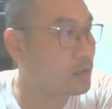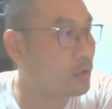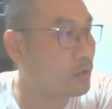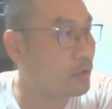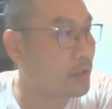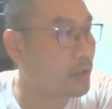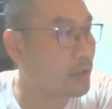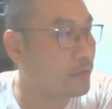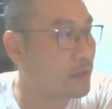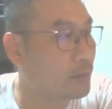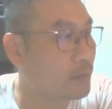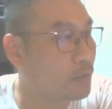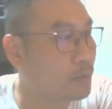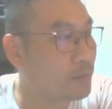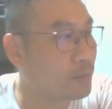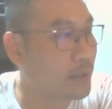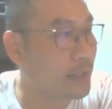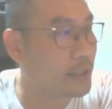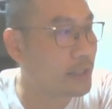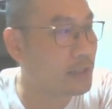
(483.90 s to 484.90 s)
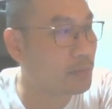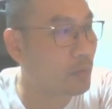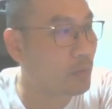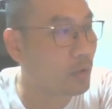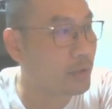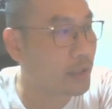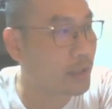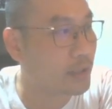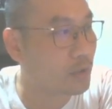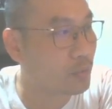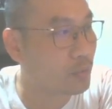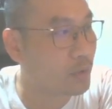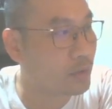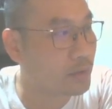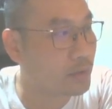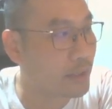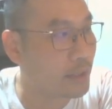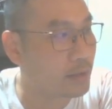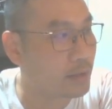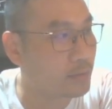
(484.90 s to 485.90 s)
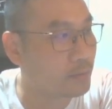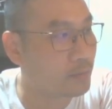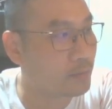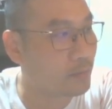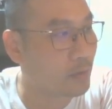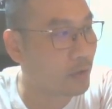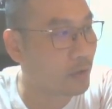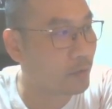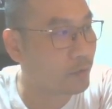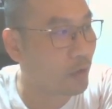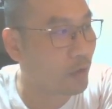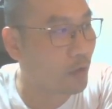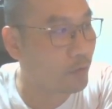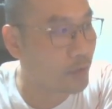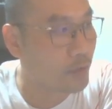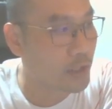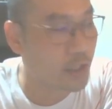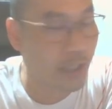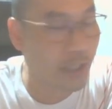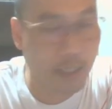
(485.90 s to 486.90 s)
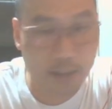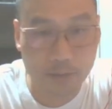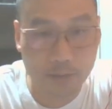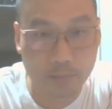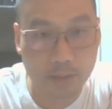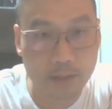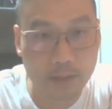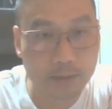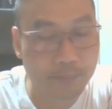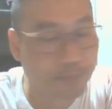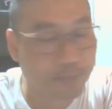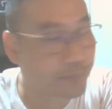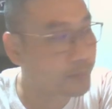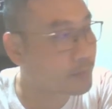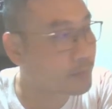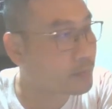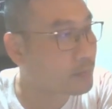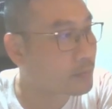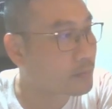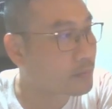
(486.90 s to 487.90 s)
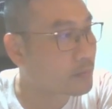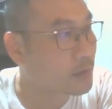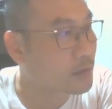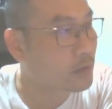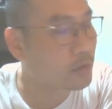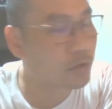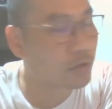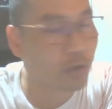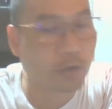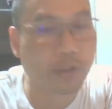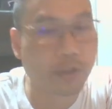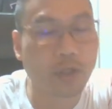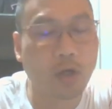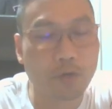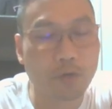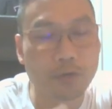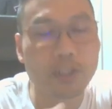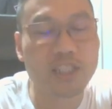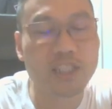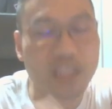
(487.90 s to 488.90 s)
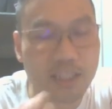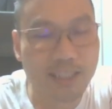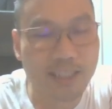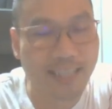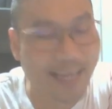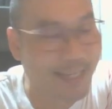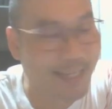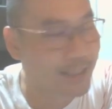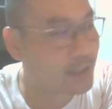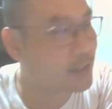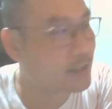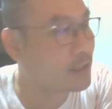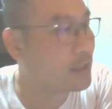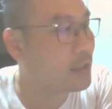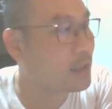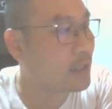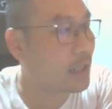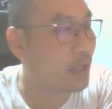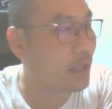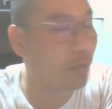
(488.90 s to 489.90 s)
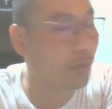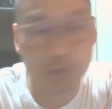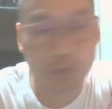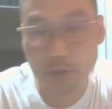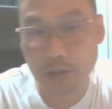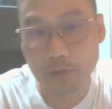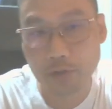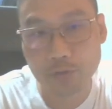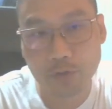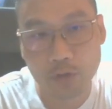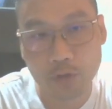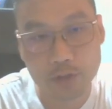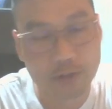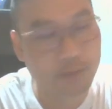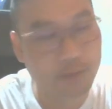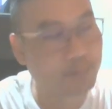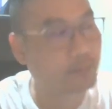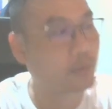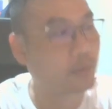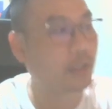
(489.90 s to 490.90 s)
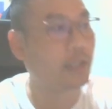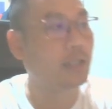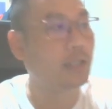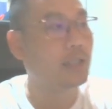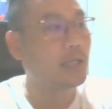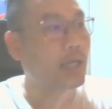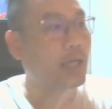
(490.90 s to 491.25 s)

So if the bloom date is more than the wilt date of each element, sorry, of each index, I will return false. Okay.